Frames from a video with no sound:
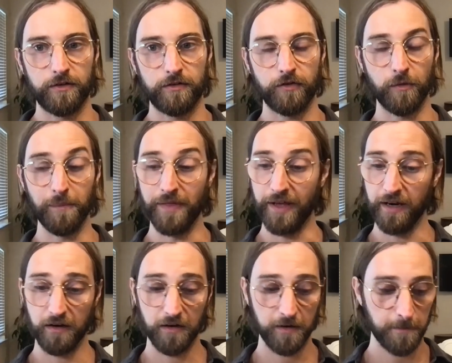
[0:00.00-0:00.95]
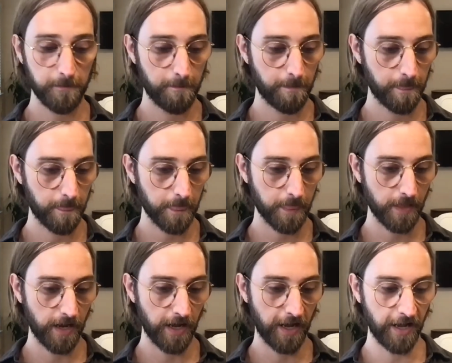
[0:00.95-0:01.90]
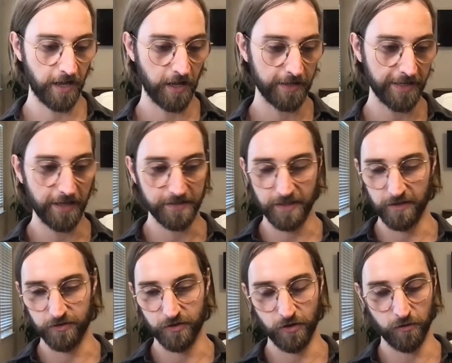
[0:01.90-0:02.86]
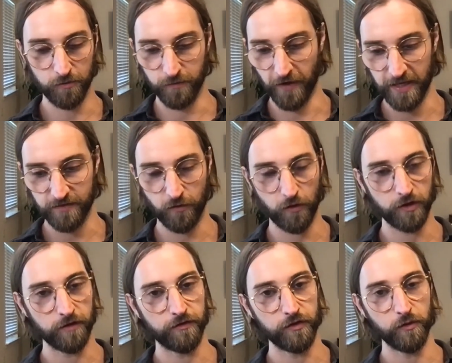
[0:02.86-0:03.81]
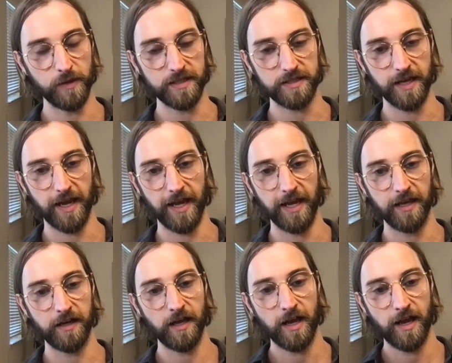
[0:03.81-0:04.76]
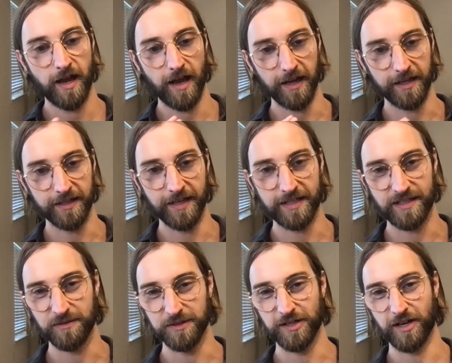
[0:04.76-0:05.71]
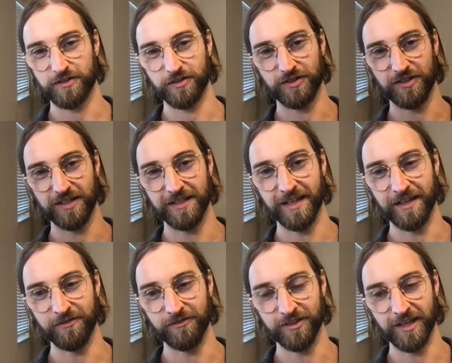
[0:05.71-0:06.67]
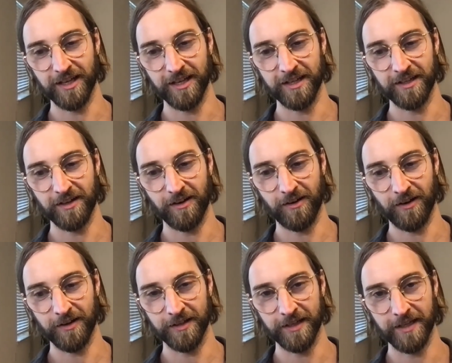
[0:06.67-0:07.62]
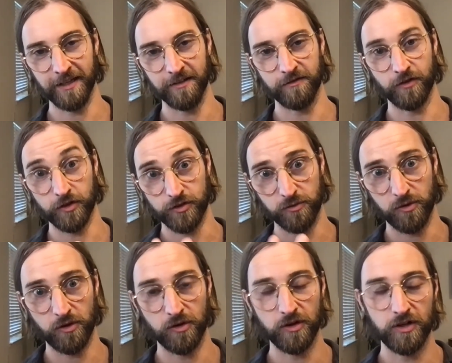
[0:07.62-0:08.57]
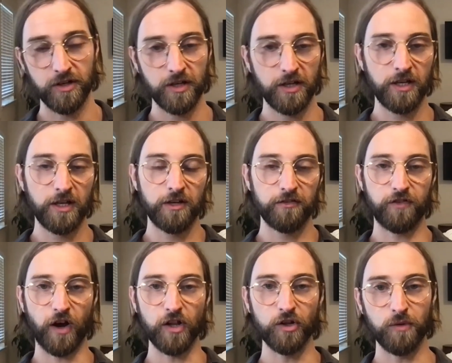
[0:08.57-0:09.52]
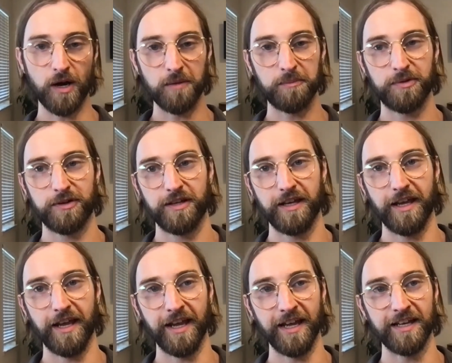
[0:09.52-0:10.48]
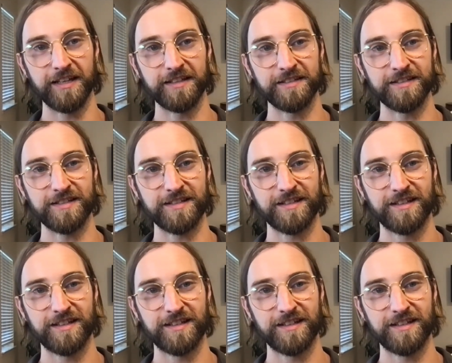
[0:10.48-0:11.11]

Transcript: from there, so fast forward a few weeks ahead, I connected with Dr. Clint and Vinay on a virtual follow-up. And